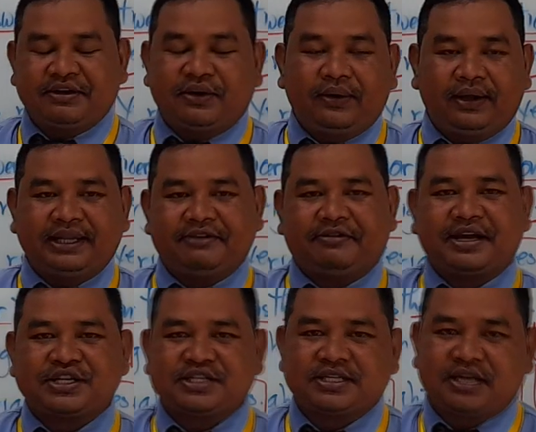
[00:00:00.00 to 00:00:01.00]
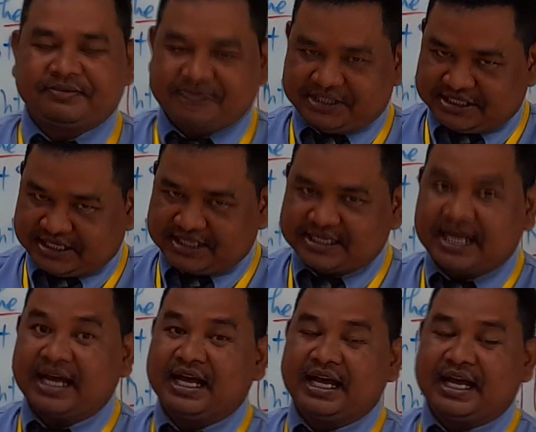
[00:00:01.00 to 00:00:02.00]
all the function of the taste
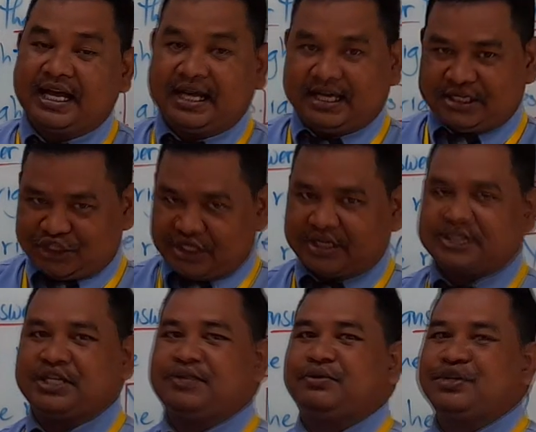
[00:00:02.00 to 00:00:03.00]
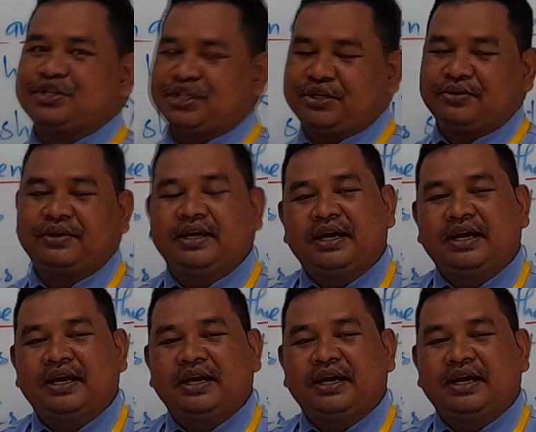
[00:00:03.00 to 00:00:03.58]
are adjective also.